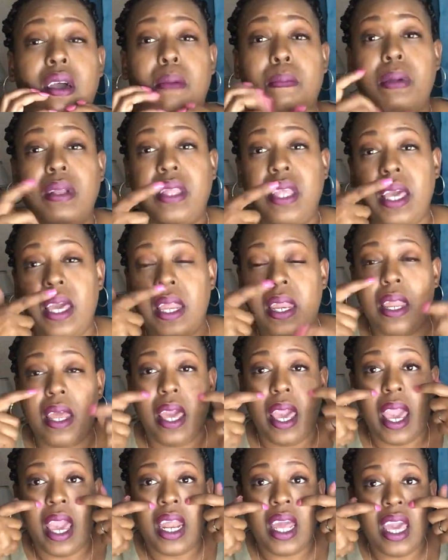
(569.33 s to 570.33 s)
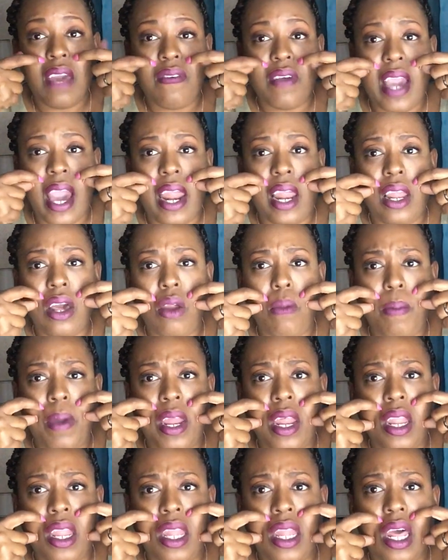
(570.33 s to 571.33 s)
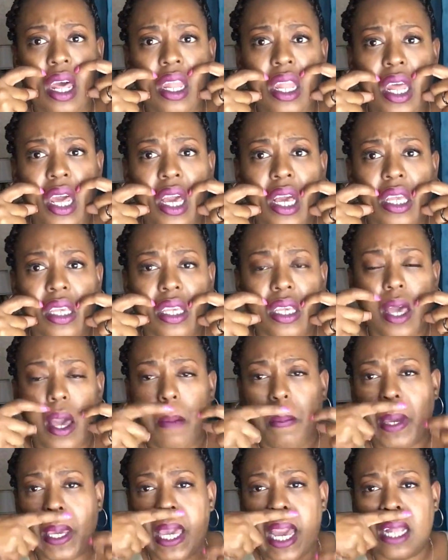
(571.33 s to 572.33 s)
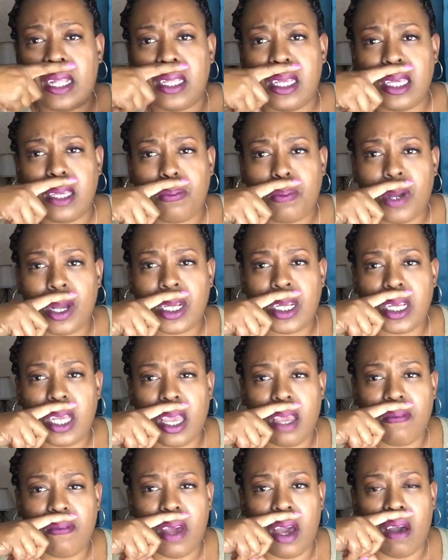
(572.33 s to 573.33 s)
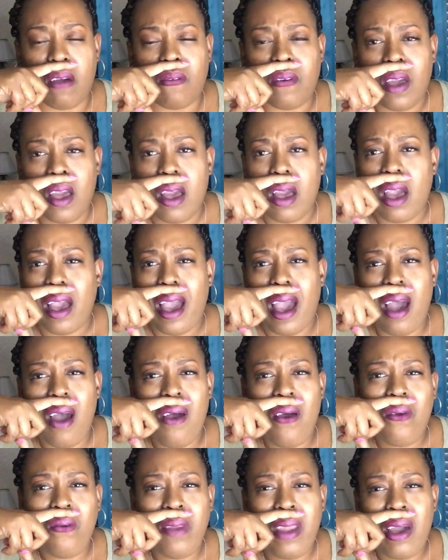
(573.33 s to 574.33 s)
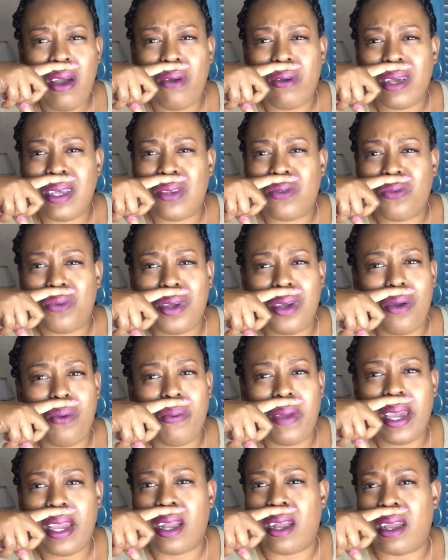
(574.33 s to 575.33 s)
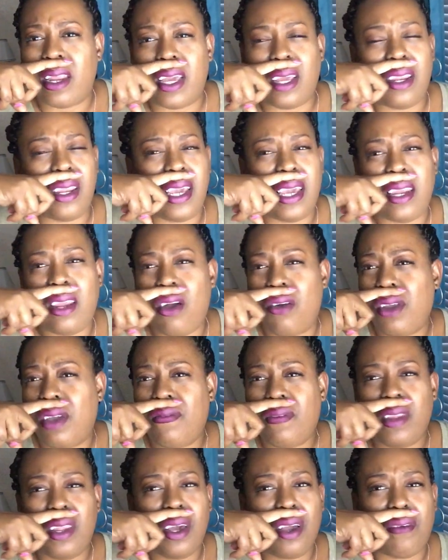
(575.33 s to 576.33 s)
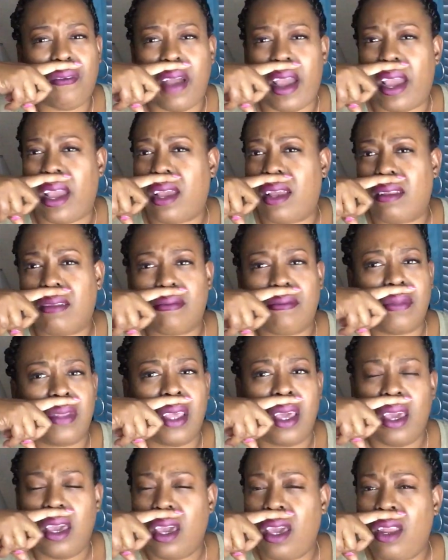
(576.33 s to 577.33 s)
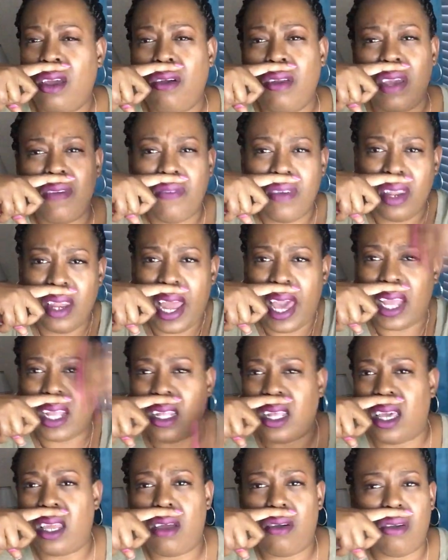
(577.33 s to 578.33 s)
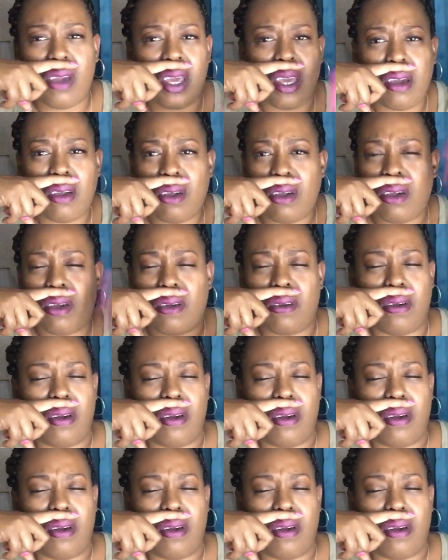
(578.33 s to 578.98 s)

but then, and he even got a little bit of, of this, but he got this part shaved off. I don't know. It's real weird. It, it don't even look right. It don't even like, it don't, it don't